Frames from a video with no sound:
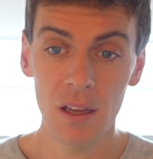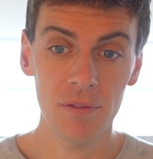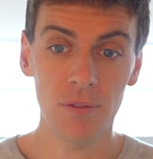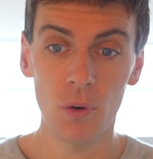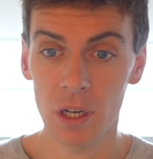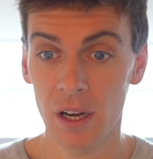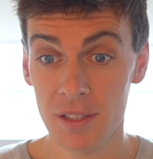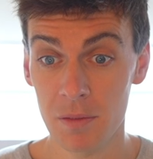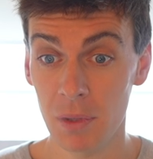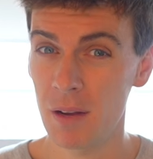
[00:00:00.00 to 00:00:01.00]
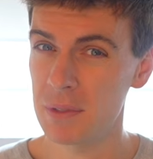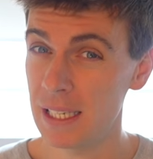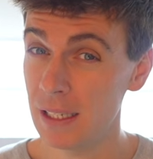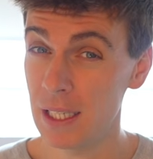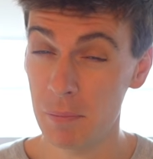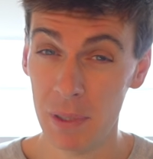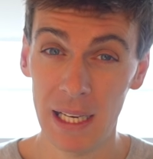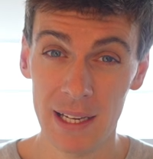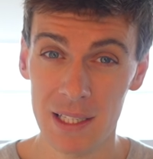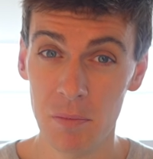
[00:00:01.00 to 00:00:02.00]
forecasting becomes a little bit
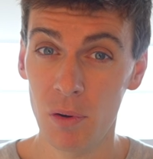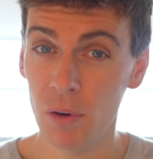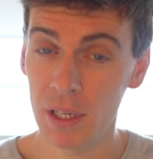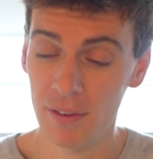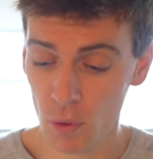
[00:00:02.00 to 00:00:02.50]
less important